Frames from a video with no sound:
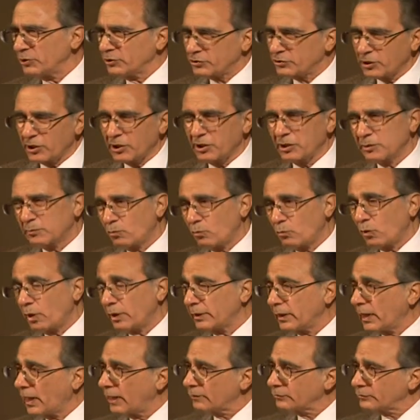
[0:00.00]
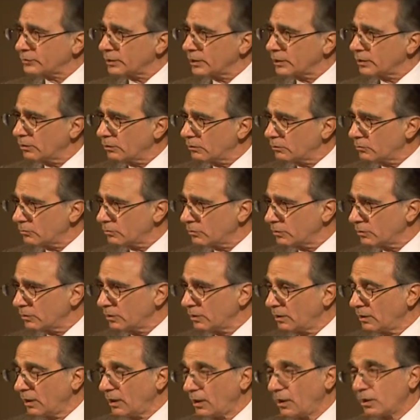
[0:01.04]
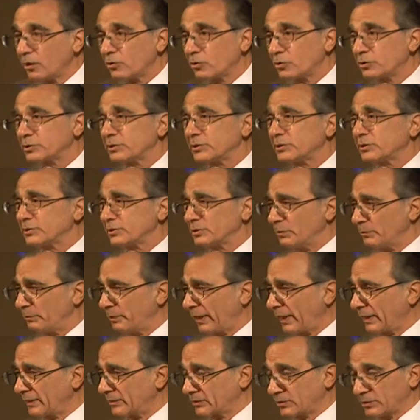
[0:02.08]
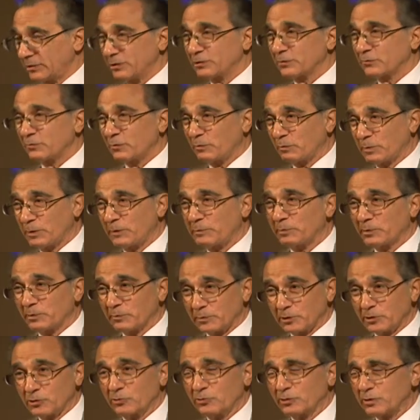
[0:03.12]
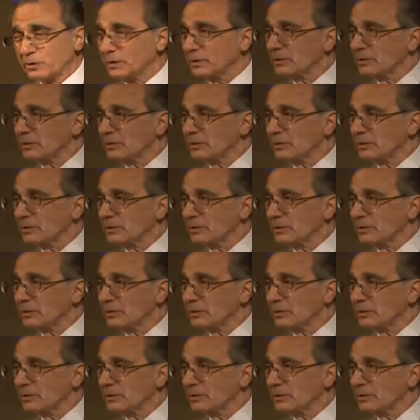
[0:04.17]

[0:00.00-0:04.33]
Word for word: this anymore, and out they go? Because this is a bad season for people to be doing